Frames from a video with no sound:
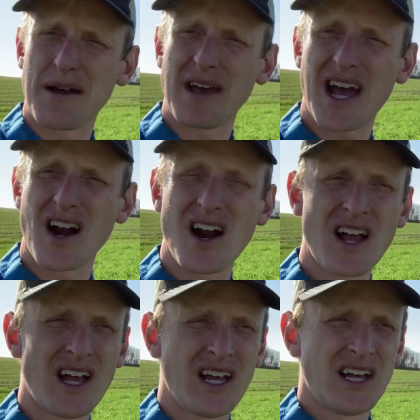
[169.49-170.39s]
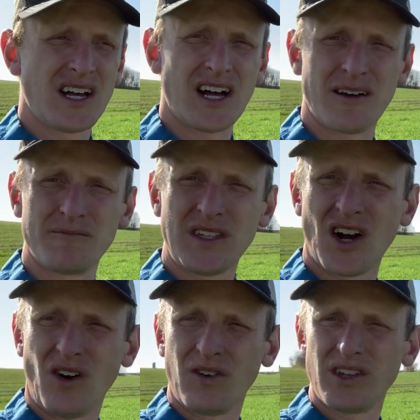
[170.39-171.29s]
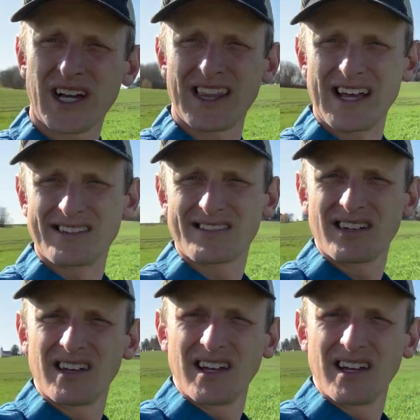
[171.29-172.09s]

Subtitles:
matter. Look at this.